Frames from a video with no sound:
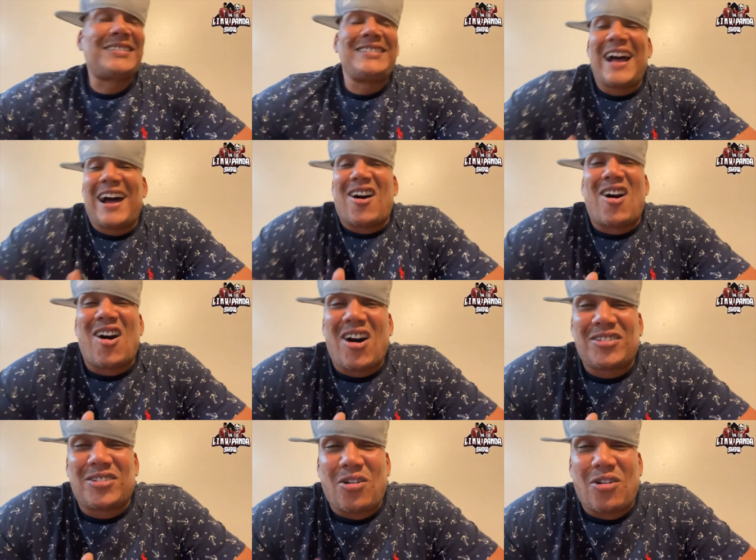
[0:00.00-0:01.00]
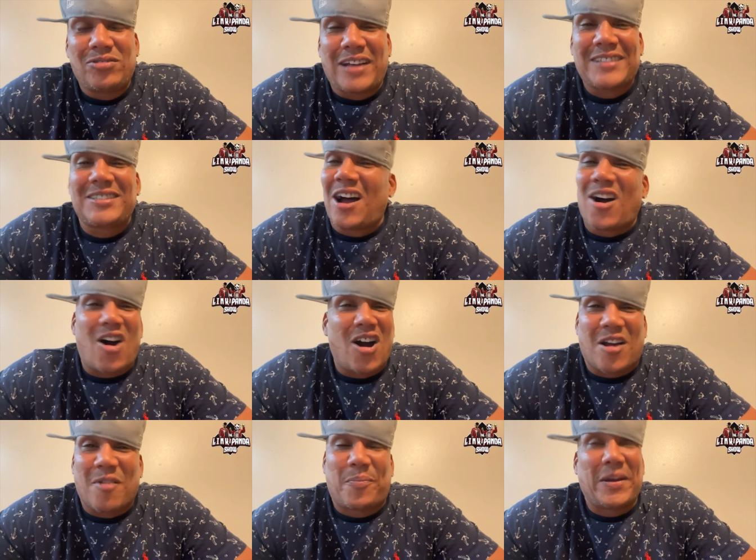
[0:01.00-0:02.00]
that's listening. Not hard, every though. That's time. Not
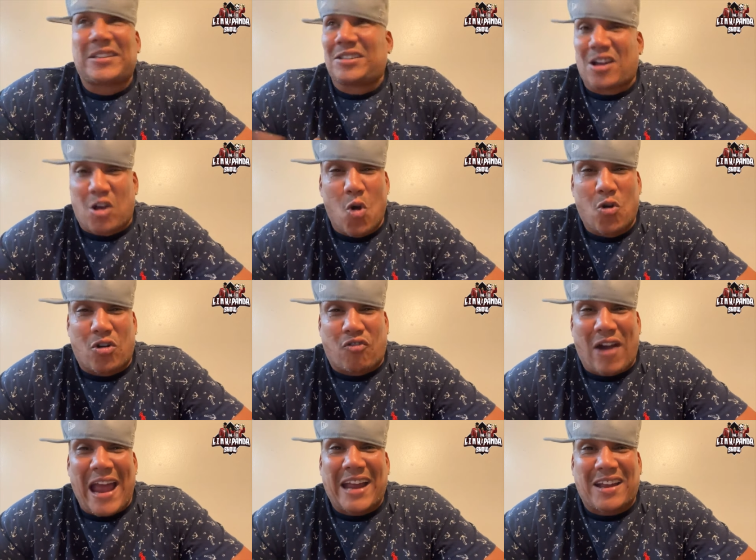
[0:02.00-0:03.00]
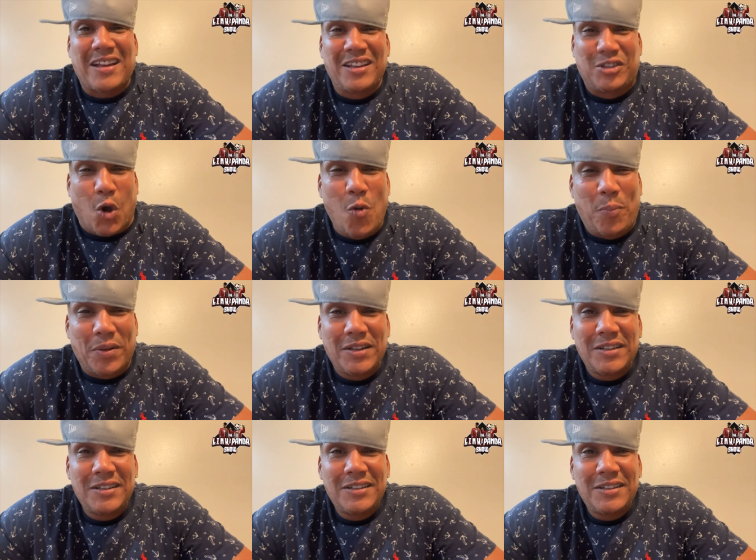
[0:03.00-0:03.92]
hard compared to coke, crack, dope,